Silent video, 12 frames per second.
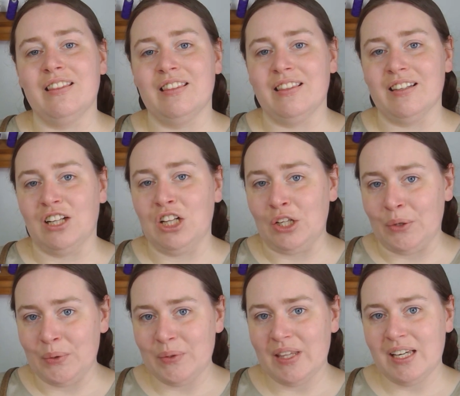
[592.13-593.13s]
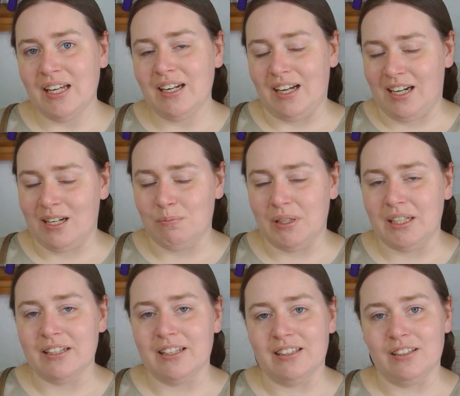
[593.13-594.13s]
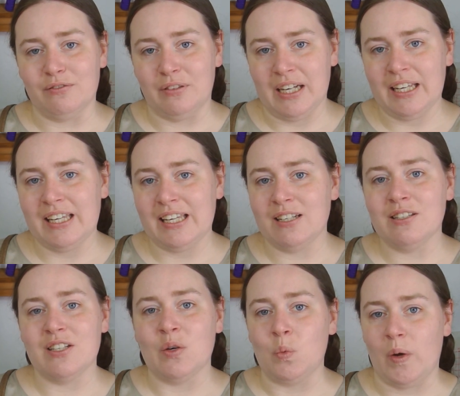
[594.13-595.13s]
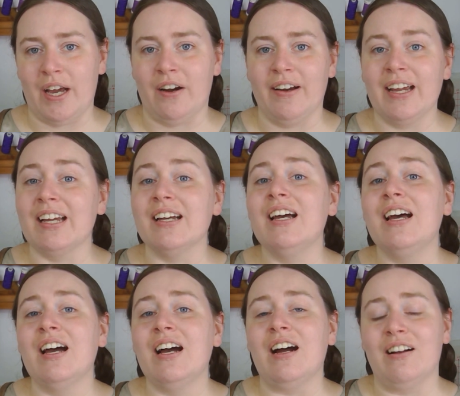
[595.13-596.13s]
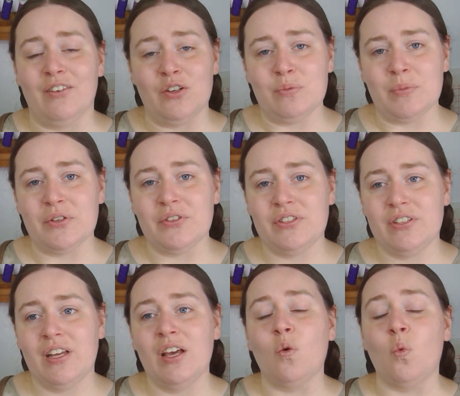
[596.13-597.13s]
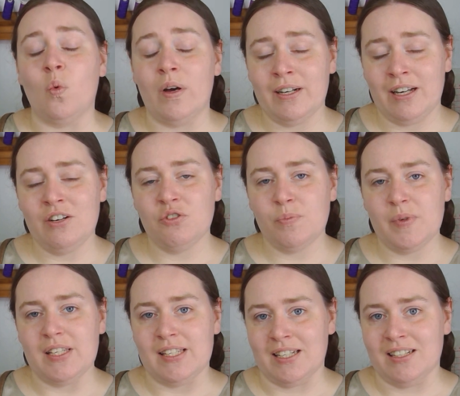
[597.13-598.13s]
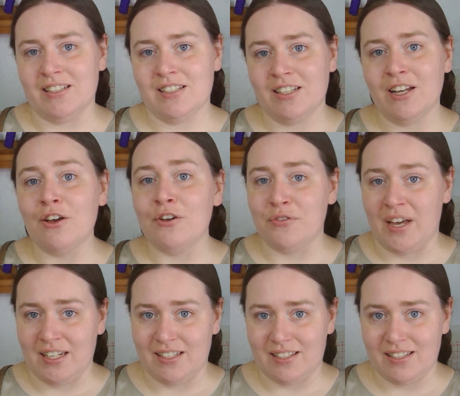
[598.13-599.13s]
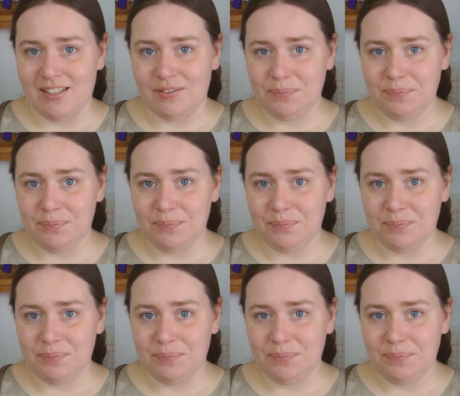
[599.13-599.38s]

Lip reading: The clothing and armour that the Vikings are wearing are almost 100% fantasy.